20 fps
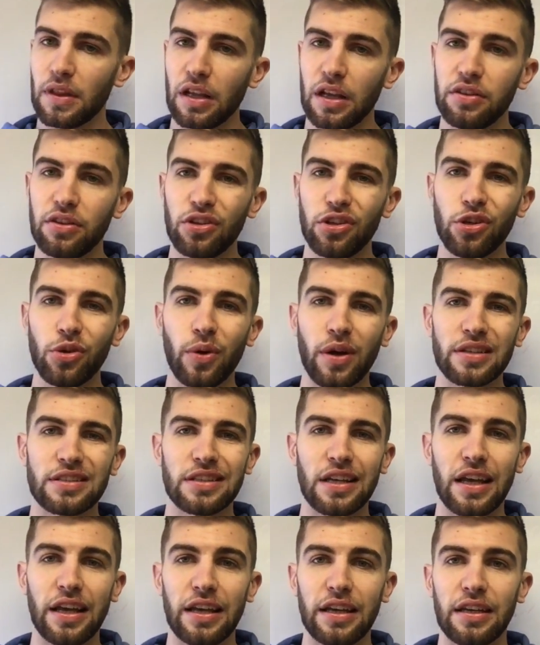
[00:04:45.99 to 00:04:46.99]
in the
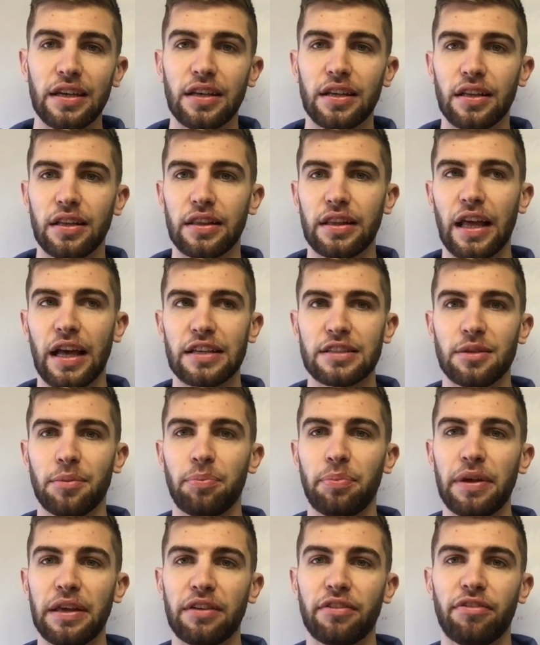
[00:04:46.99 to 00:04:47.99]
USA, that's a
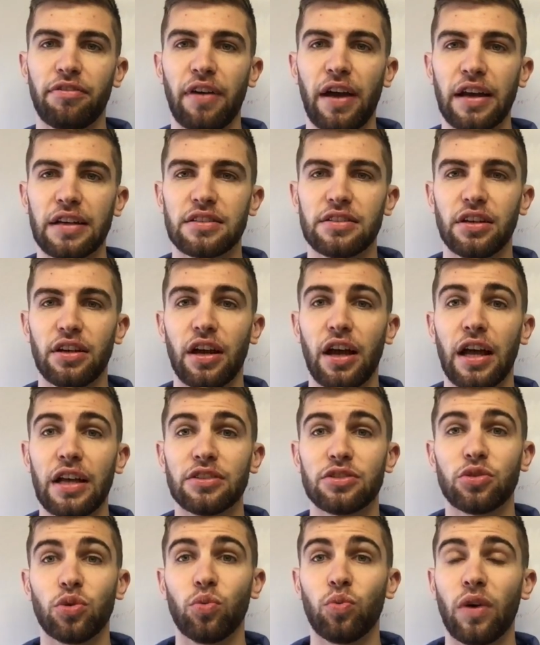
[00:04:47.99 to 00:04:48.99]
big factor
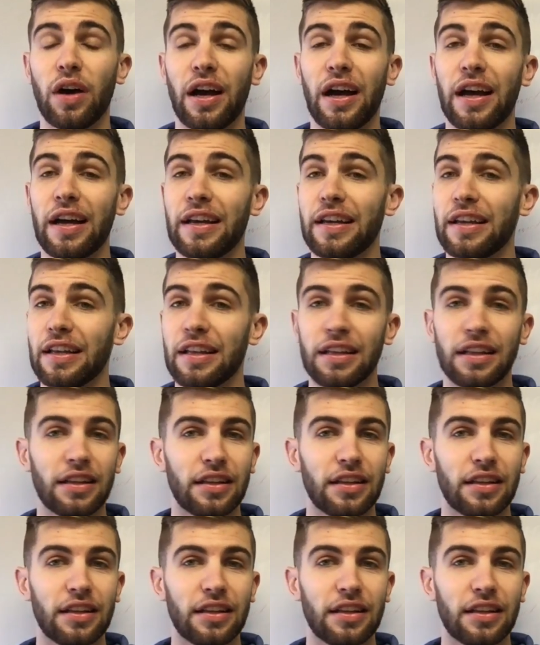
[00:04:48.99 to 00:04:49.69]
as to why